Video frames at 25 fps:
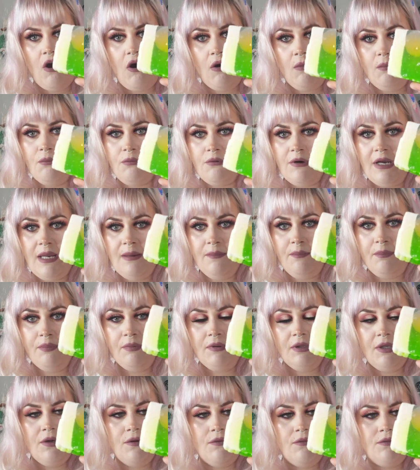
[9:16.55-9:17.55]
ombre
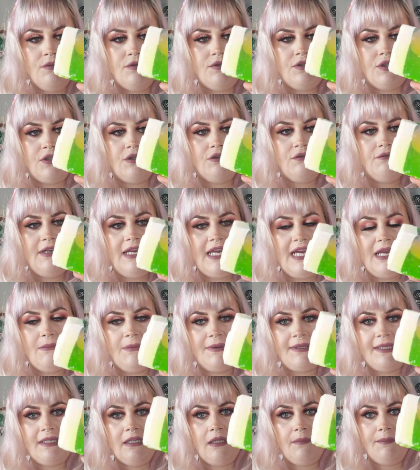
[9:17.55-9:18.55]
blue to green
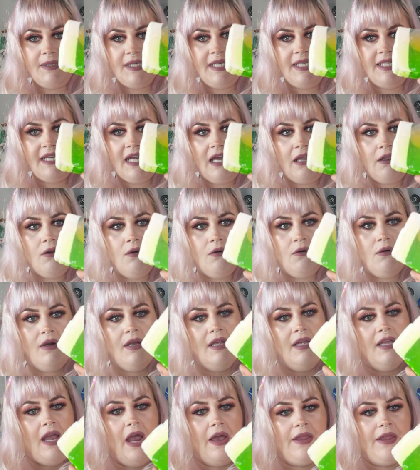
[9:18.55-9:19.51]
with a little bit of yellow,